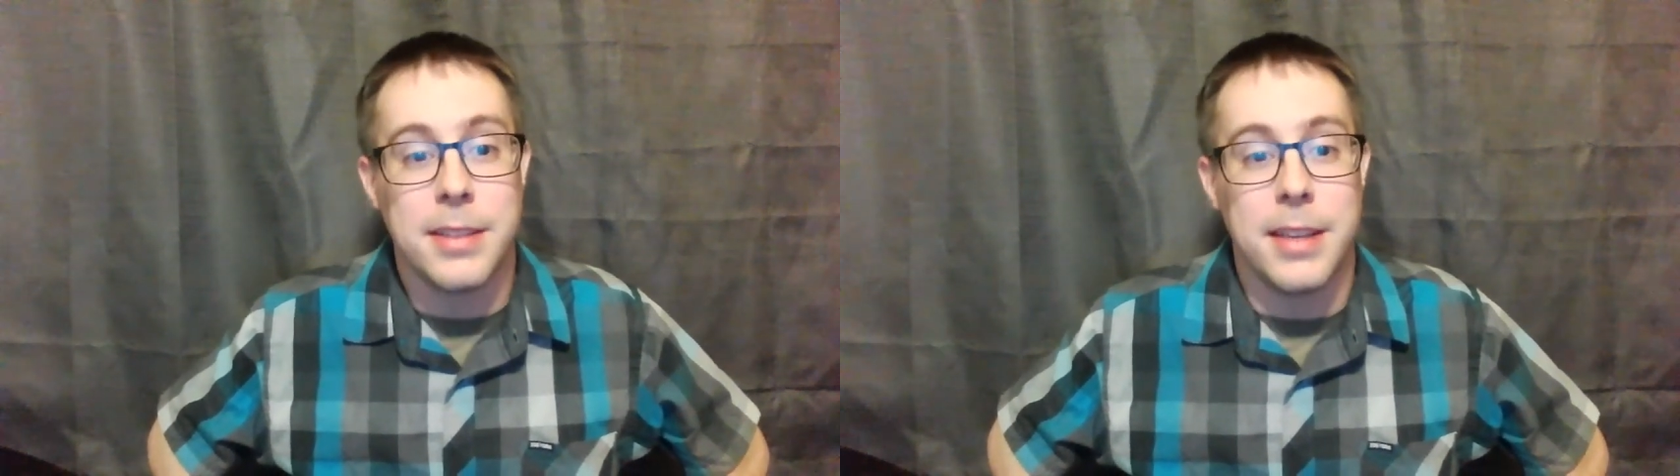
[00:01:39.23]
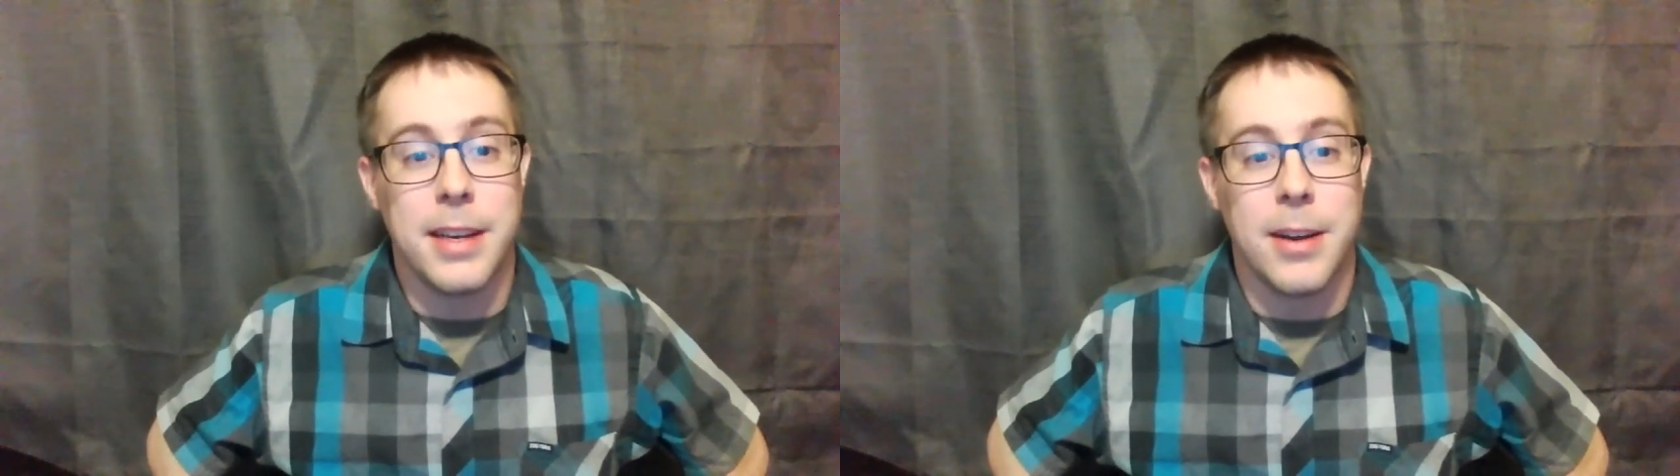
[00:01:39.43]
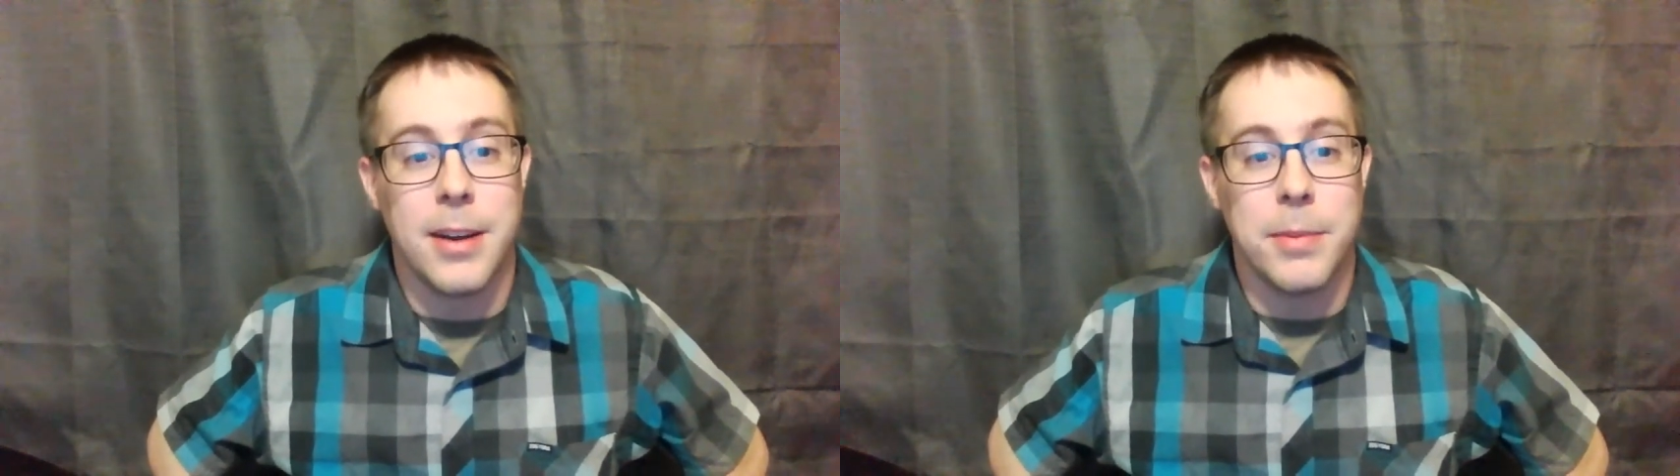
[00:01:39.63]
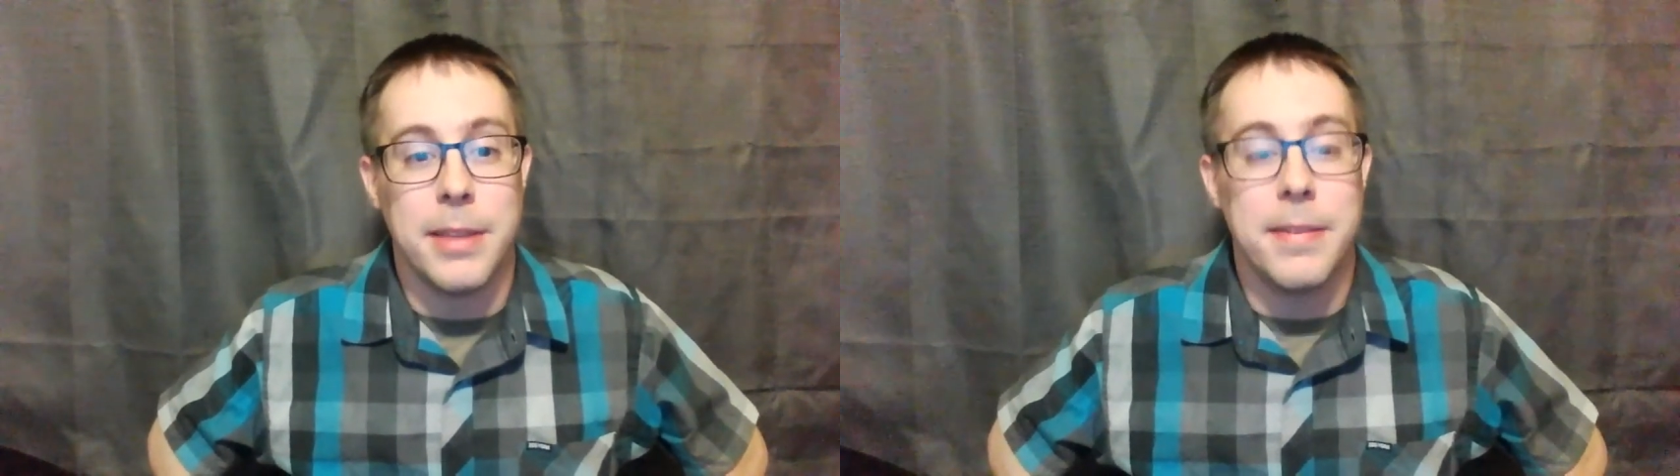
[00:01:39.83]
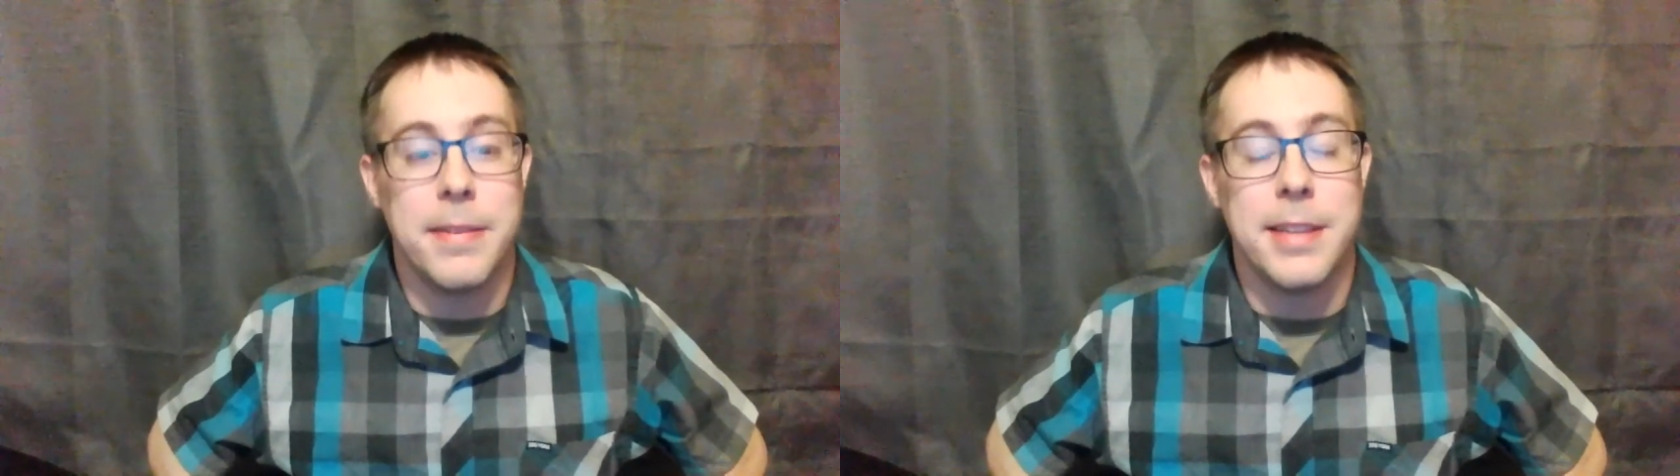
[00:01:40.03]
in our
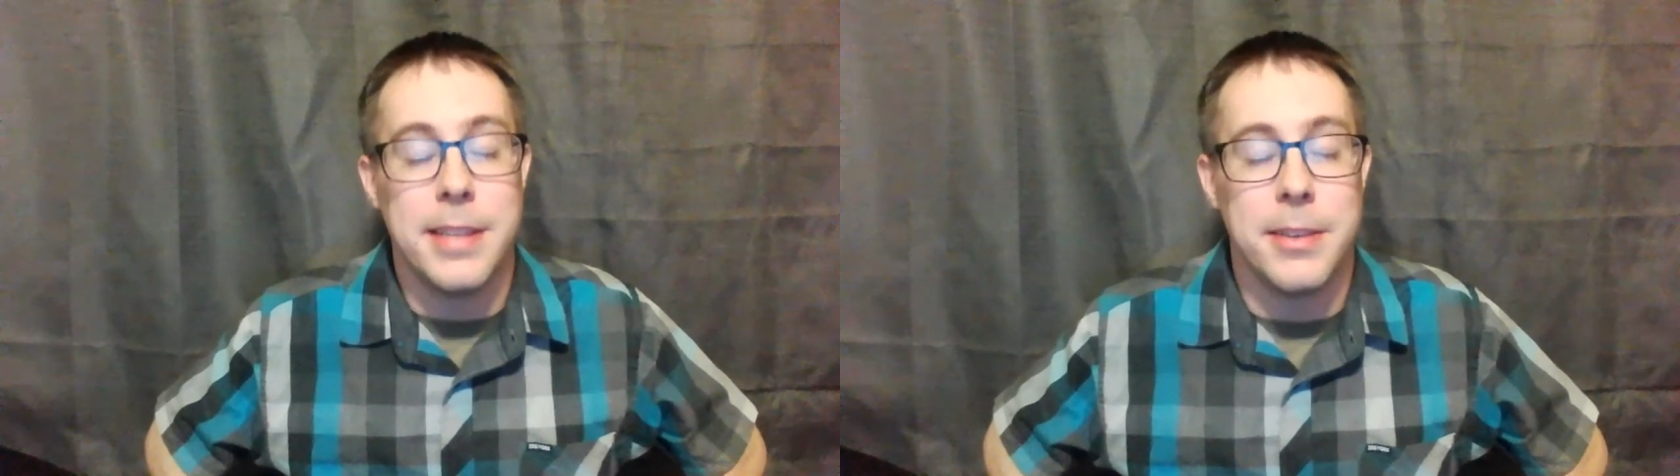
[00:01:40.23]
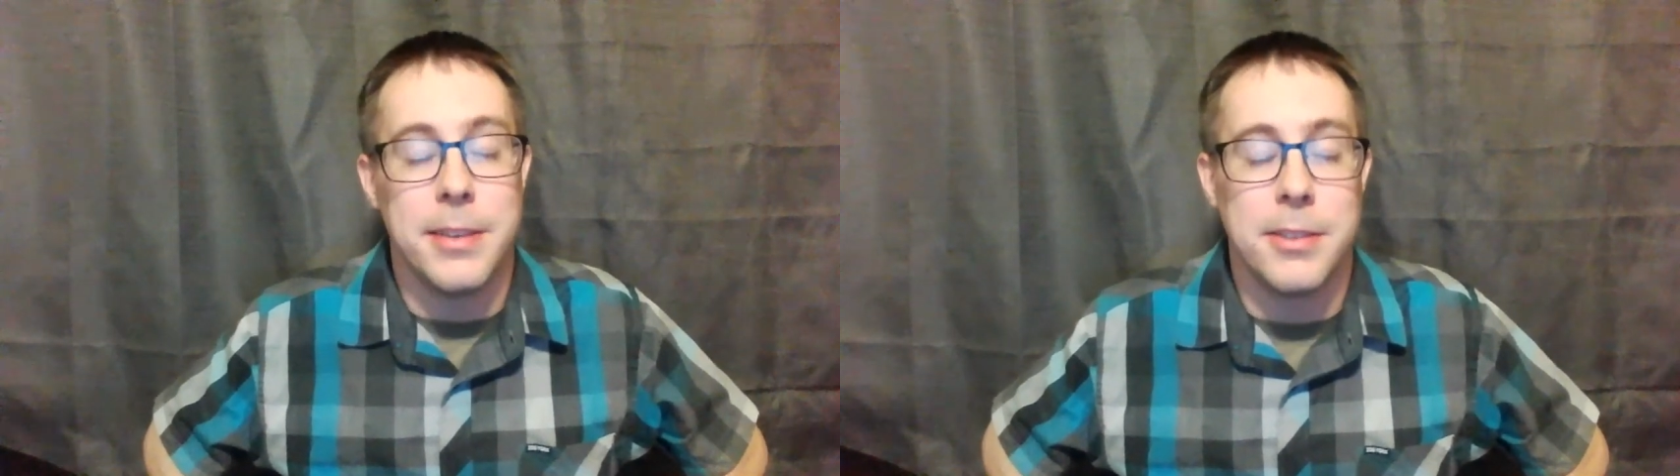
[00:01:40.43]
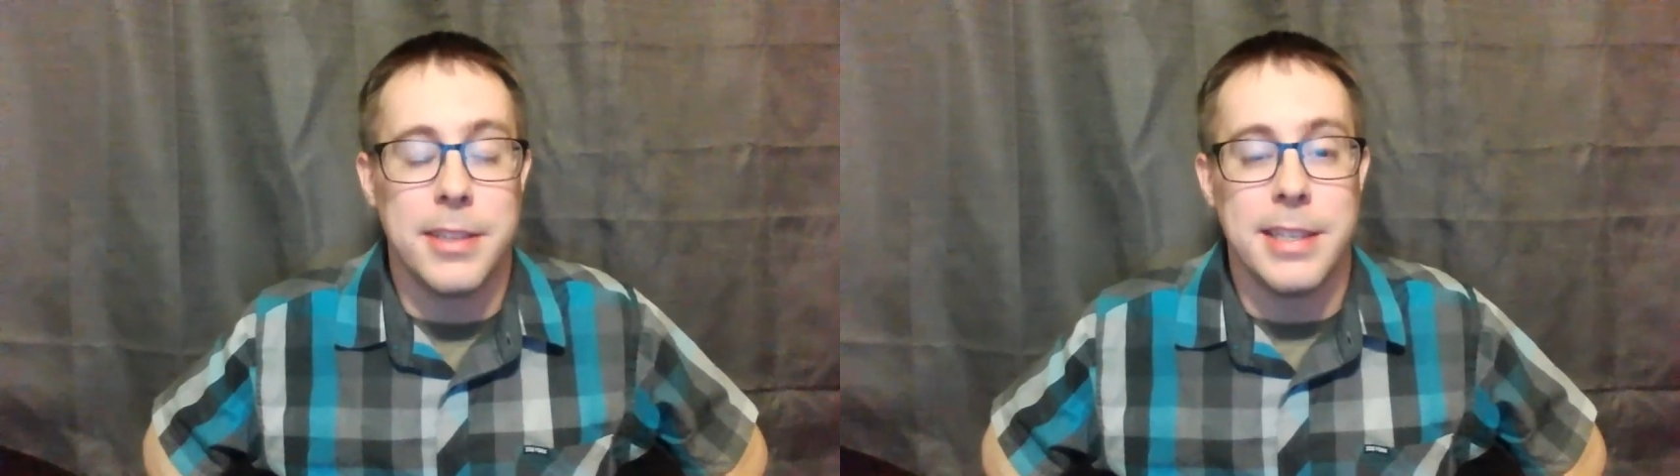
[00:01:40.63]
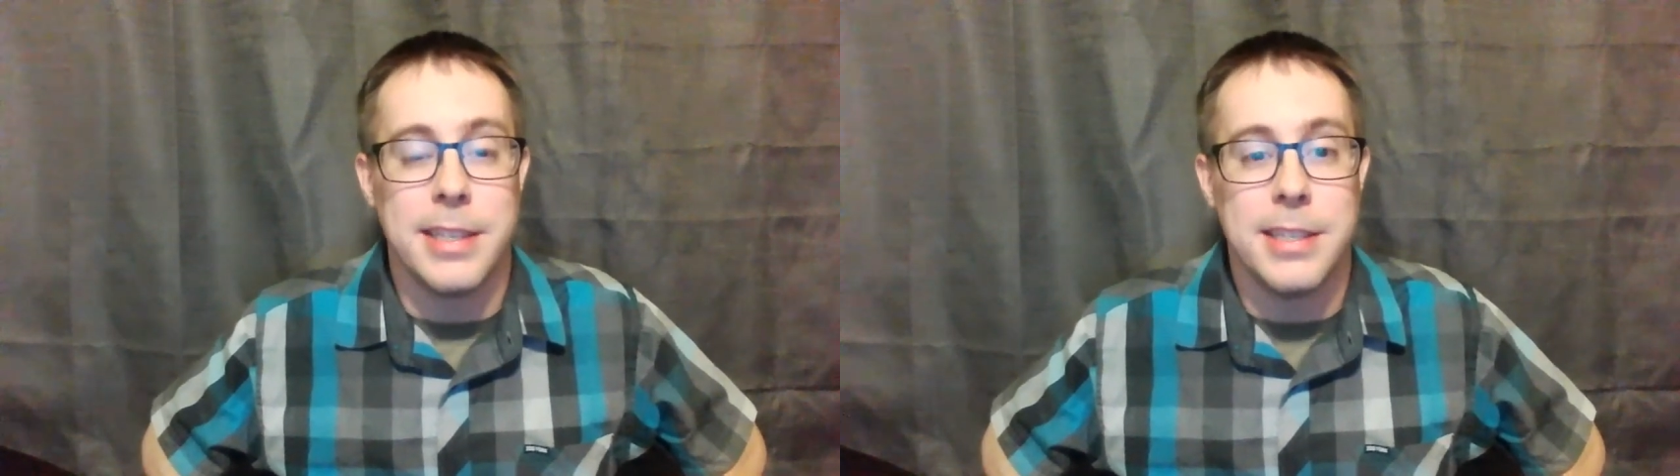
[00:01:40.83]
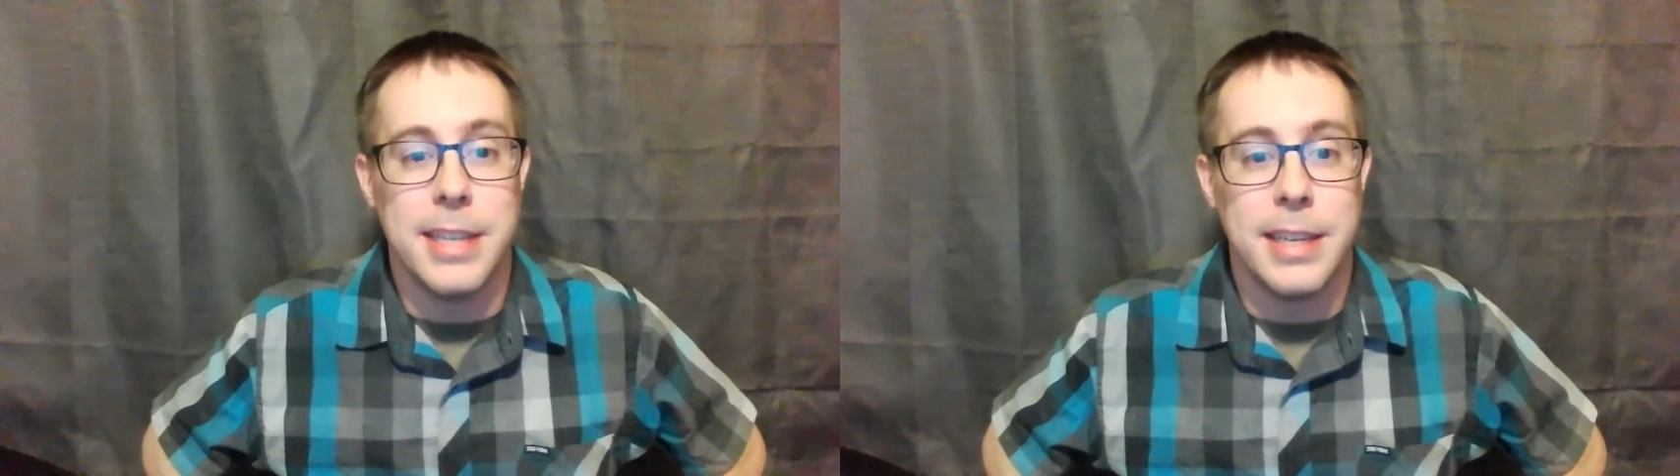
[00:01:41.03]
belief that the dealer was trying to cheat